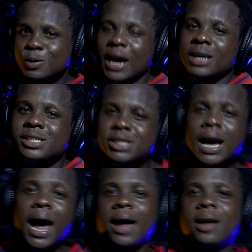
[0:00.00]
and
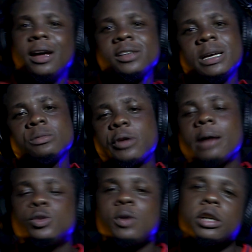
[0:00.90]
share and
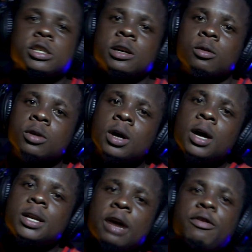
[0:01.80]
subscribe to our channel.
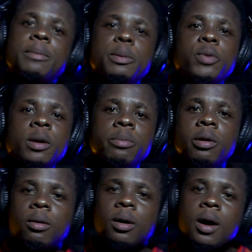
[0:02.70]
Niamfa be brim
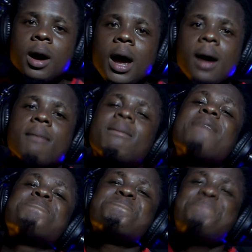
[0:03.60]
bro. Hey,
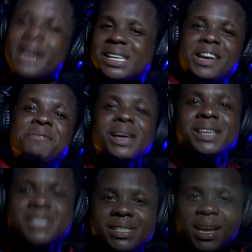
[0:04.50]
my blessed
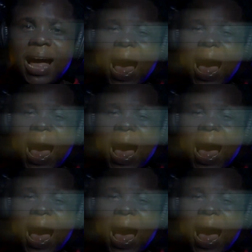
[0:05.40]
beans.